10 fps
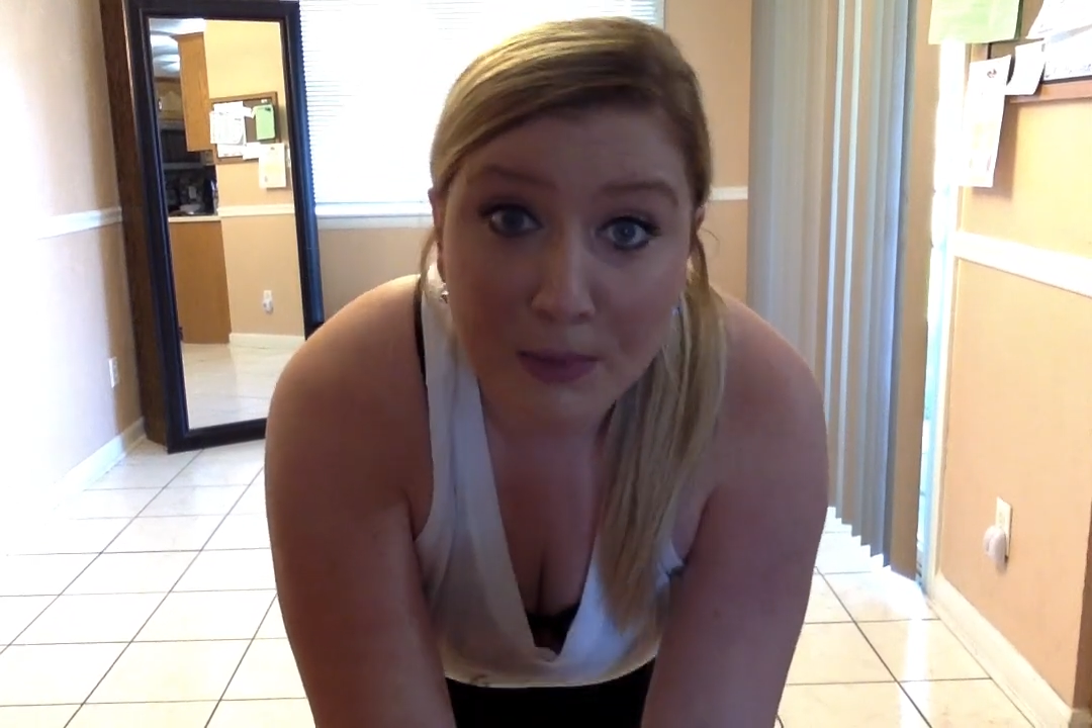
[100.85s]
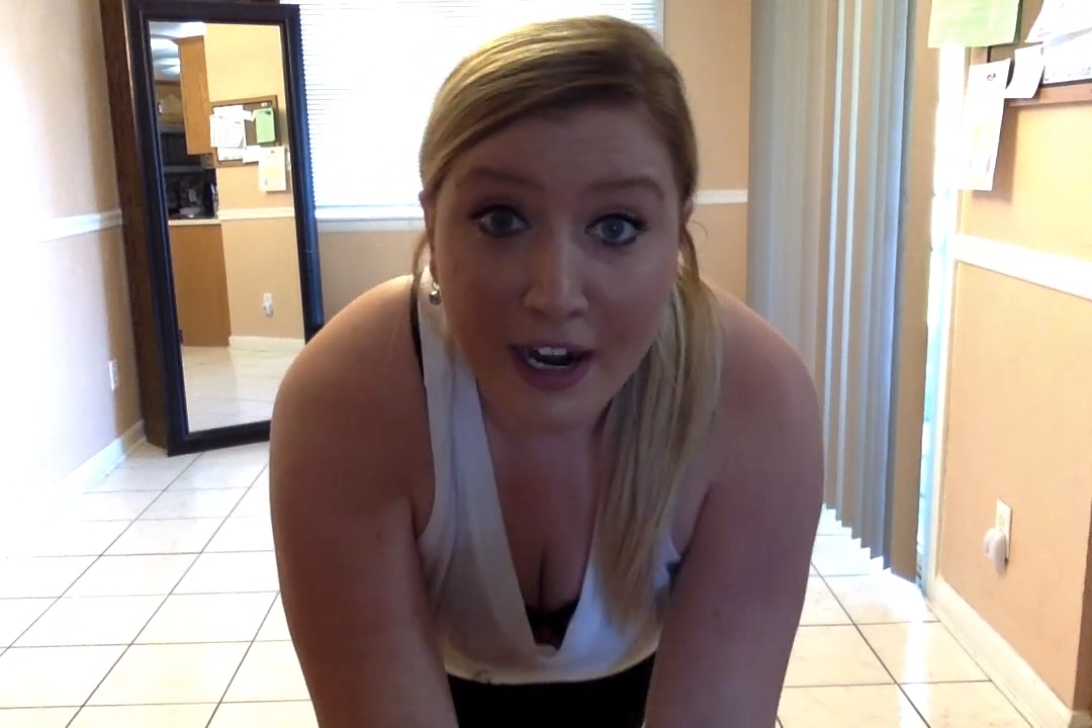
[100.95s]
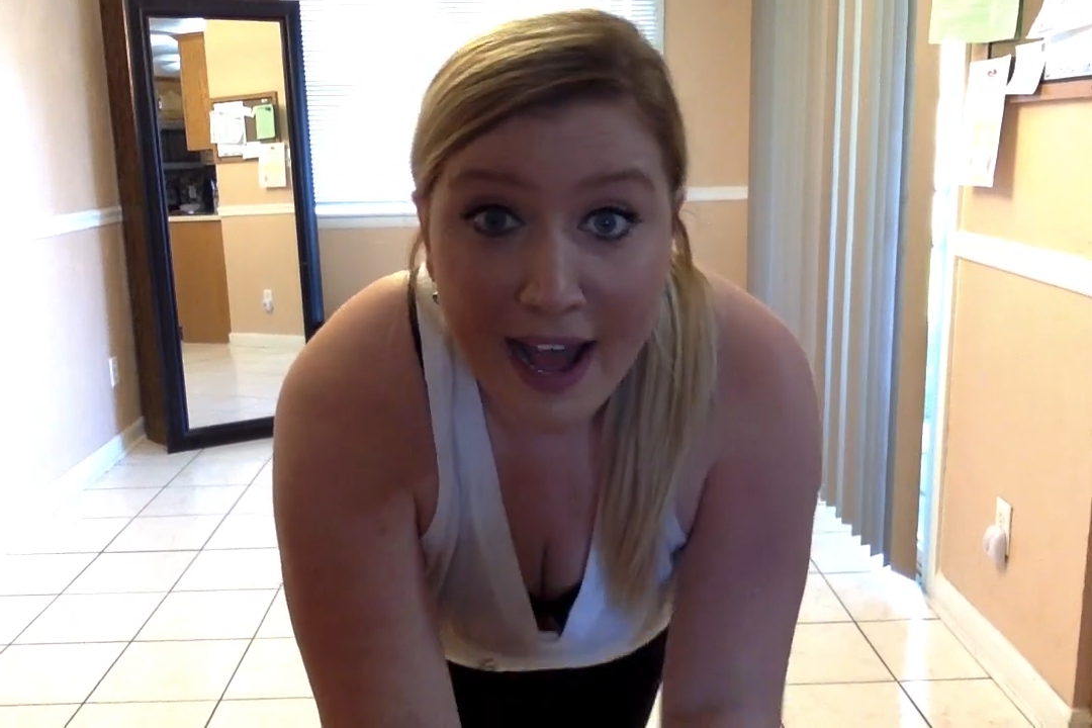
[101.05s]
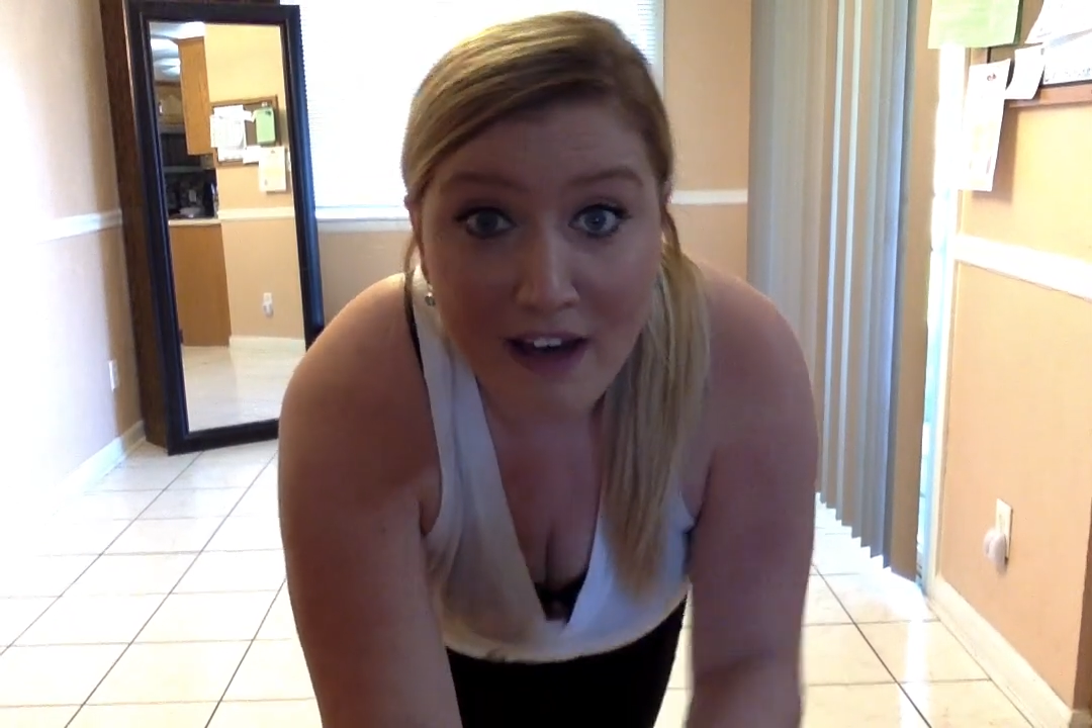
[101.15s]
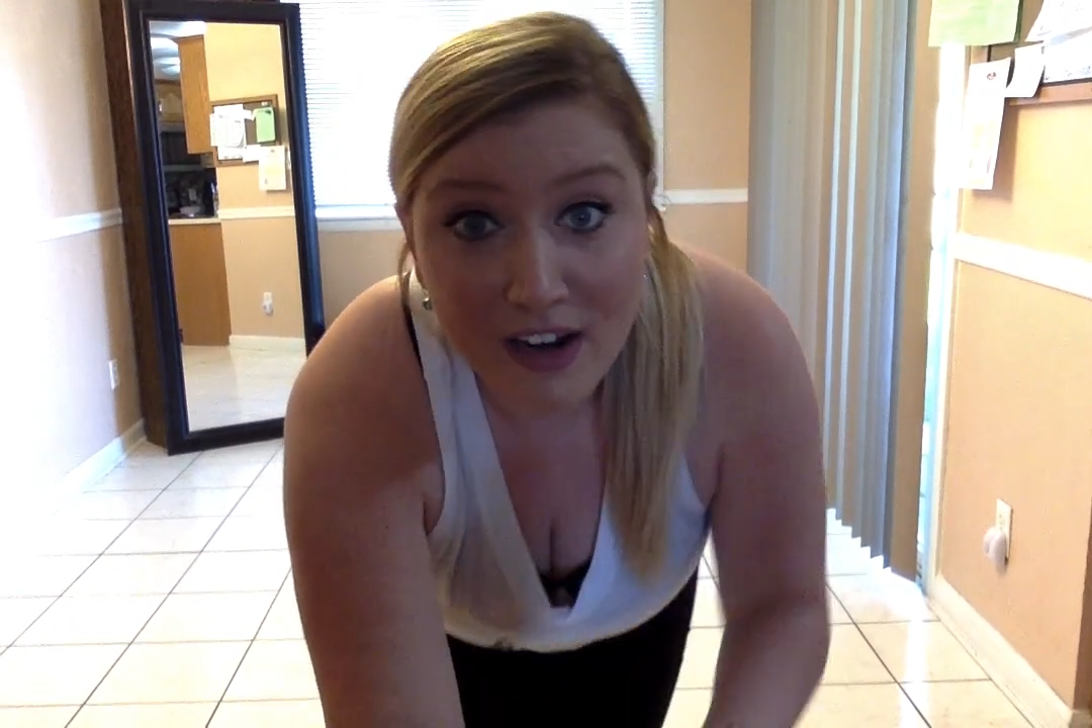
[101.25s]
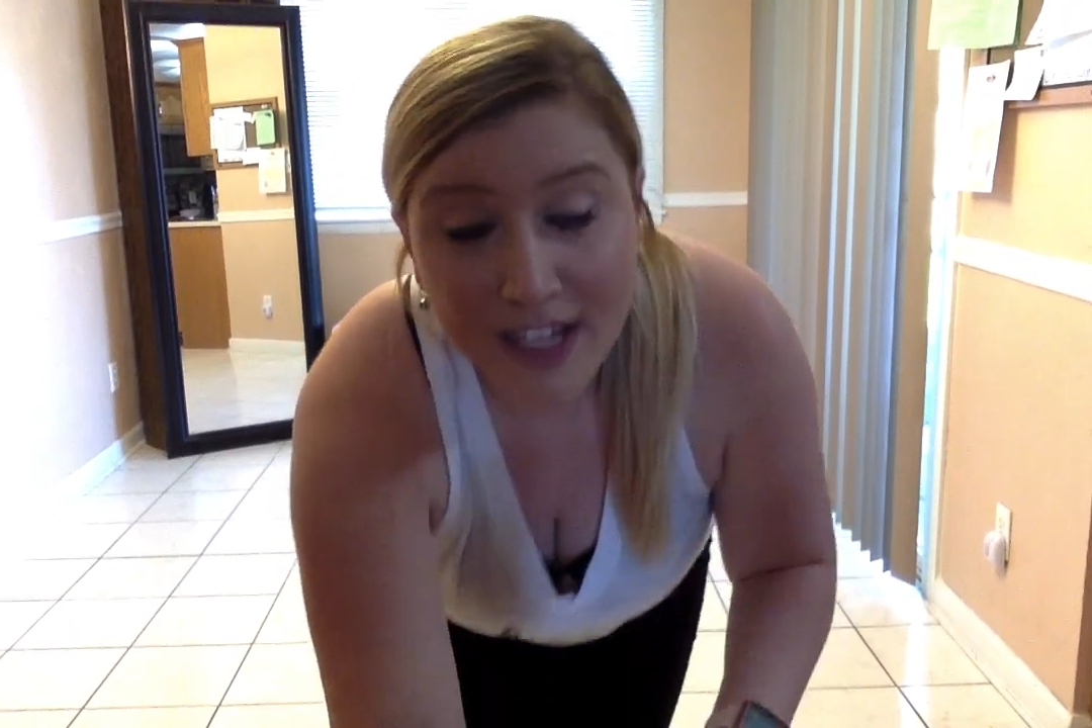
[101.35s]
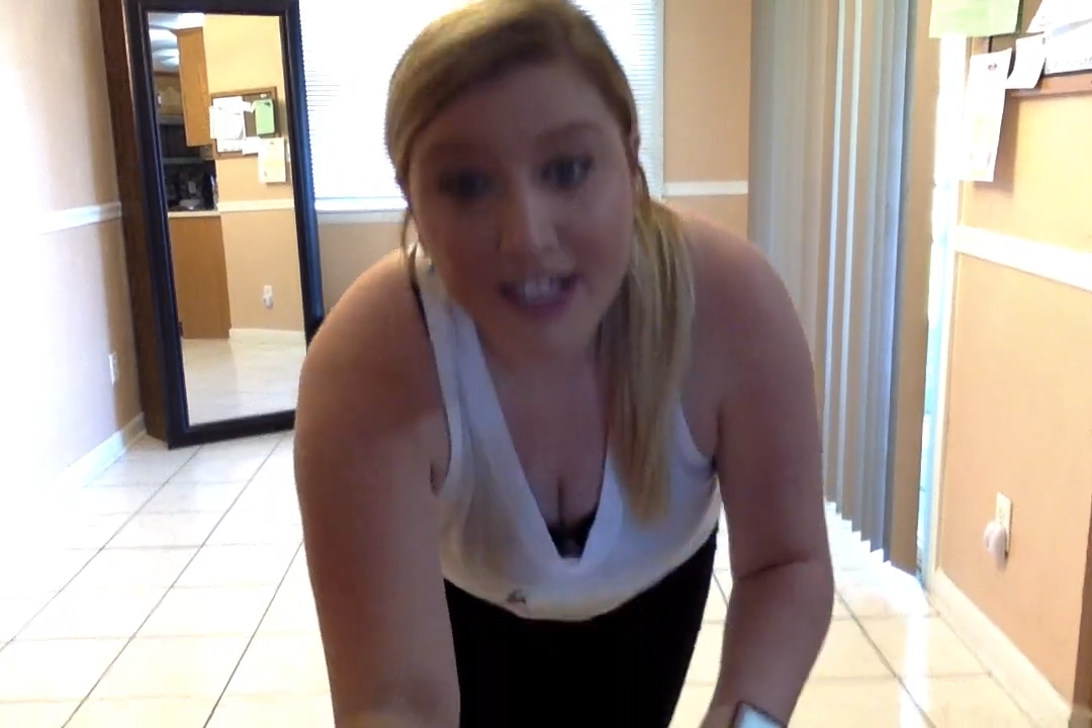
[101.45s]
spread out